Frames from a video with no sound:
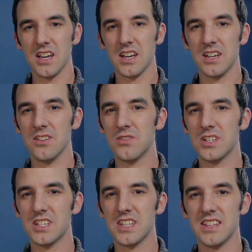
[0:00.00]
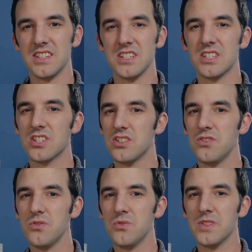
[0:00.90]
noticed that the
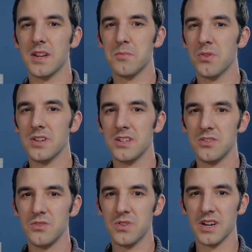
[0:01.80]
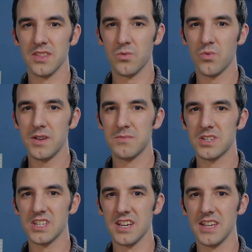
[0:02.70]
SKU that I pointed to on the
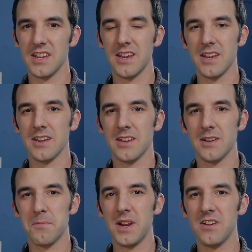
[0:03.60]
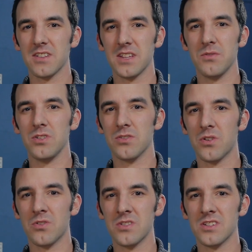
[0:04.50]
website, apparently when you
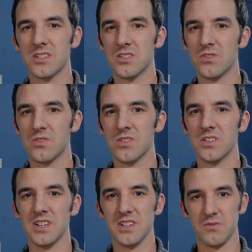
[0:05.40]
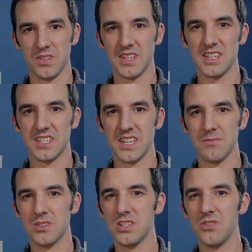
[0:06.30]
go into the store with that
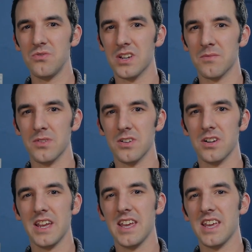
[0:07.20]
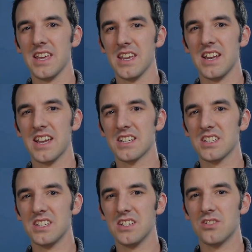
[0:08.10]
same SKU number, it
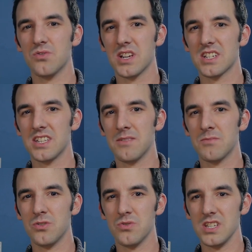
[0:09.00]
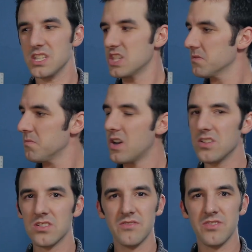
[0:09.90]
actually directs them to the
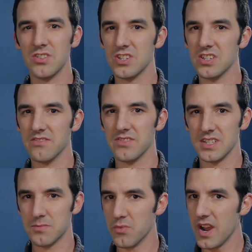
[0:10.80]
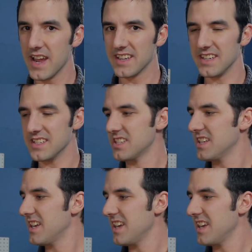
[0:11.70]
smaller version of these brackets.